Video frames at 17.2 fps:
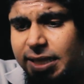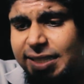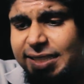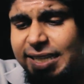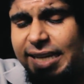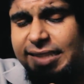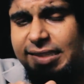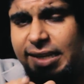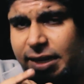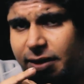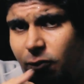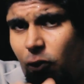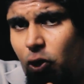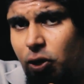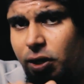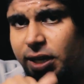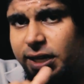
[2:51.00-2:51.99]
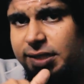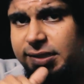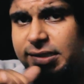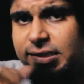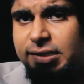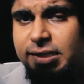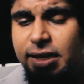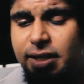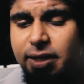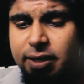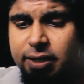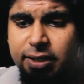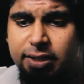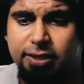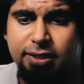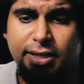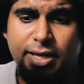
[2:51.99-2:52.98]
this has an water resistant
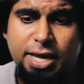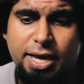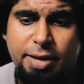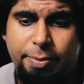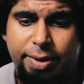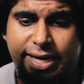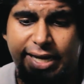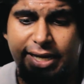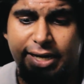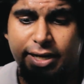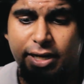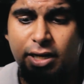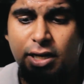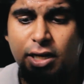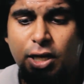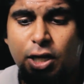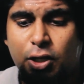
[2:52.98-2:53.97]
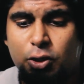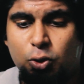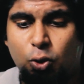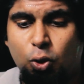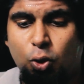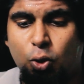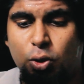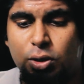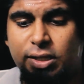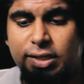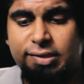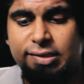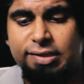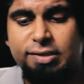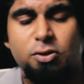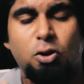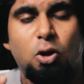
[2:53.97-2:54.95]
material. So
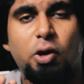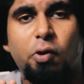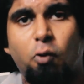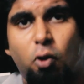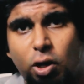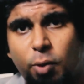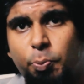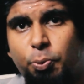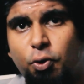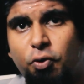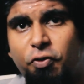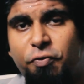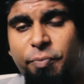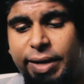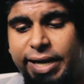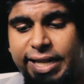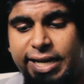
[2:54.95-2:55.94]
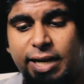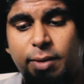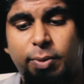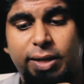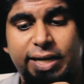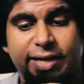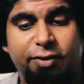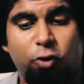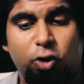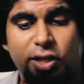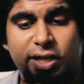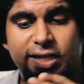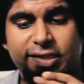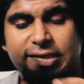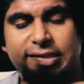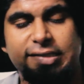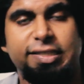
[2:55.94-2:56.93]
this is not a waterproof material, but a
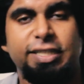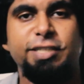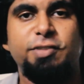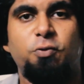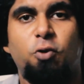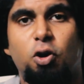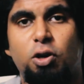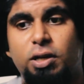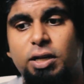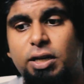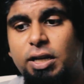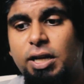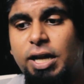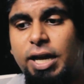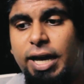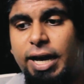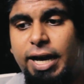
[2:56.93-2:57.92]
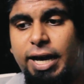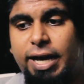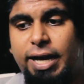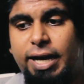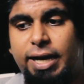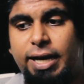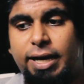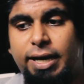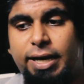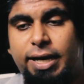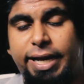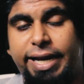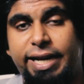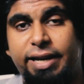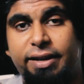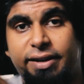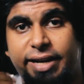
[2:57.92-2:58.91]
water resistance. Water
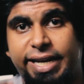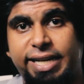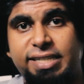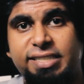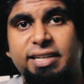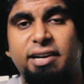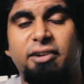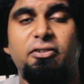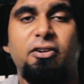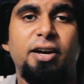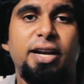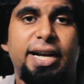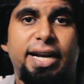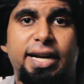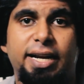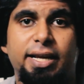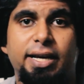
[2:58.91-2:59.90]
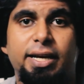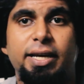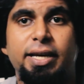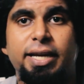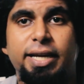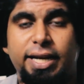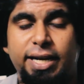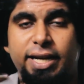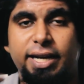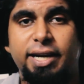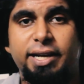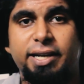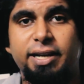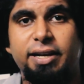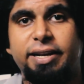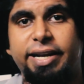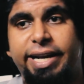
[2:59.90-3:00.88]
in rain shower, and in
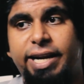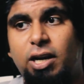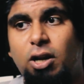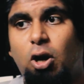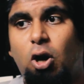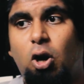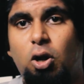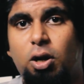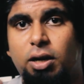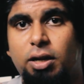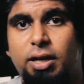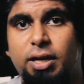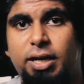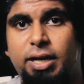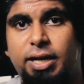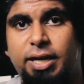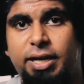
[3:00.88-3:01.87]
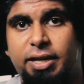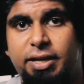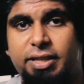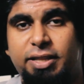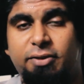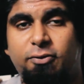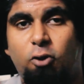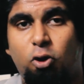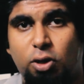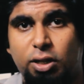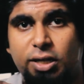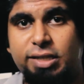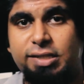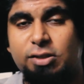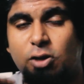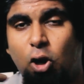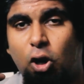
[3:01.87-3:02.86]
little rain, or the
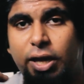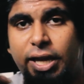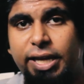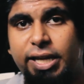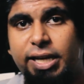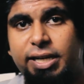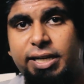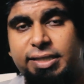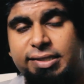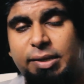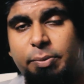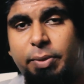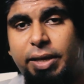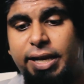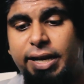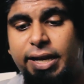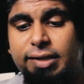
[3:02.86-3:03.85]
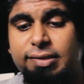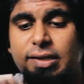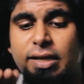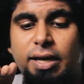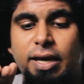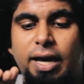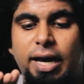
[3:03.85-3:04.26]
water is logging in some areas,